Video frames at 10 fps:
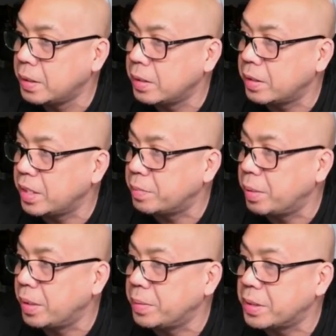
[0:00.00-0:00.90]
Look at these
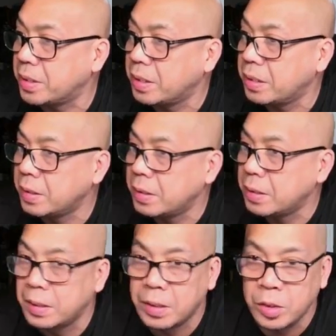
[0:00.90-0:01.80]
babies.
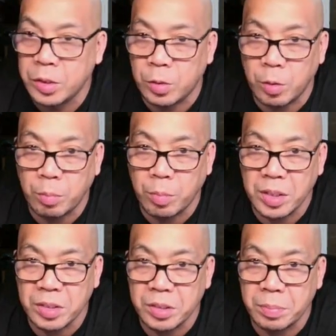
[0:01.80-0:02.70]
Short
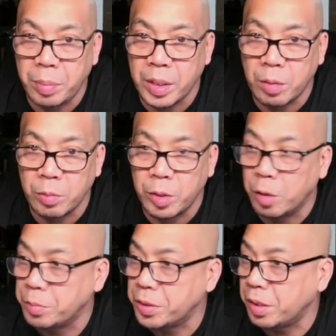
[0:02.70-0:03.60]
muzzles, big old
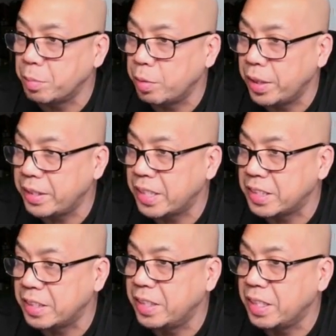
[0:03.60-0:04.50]
domes on them, right? That's
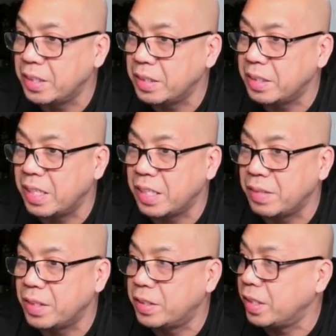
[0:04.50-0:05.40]
not
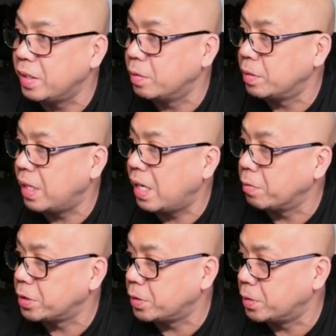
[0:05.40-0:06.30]
even a day old,
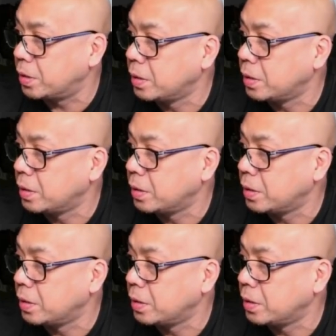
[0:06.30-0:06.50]
hours old.